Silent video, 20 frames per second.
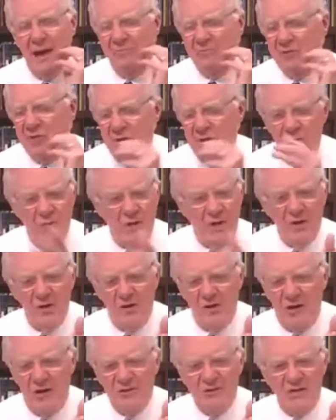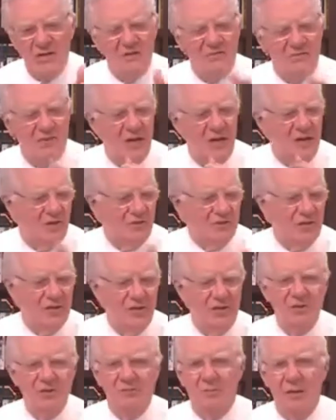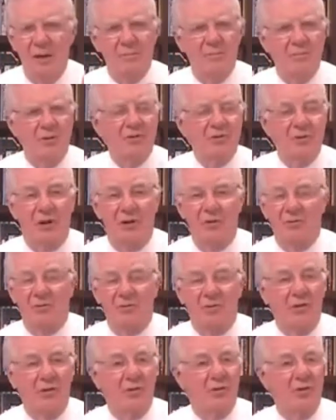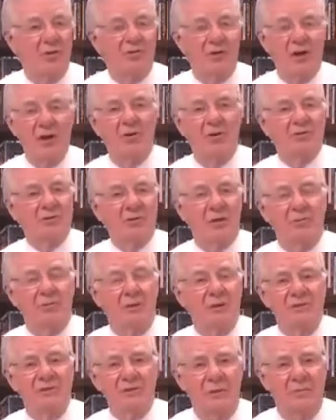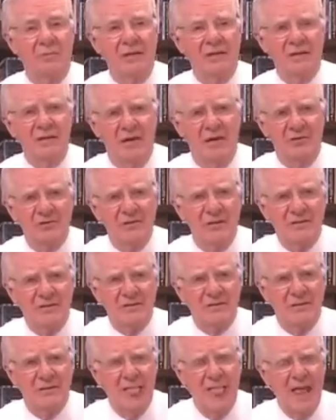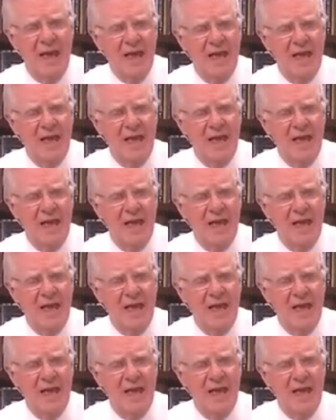Everything we hear on TV, on the newspapers, or everything we overhear or something somebody tells us.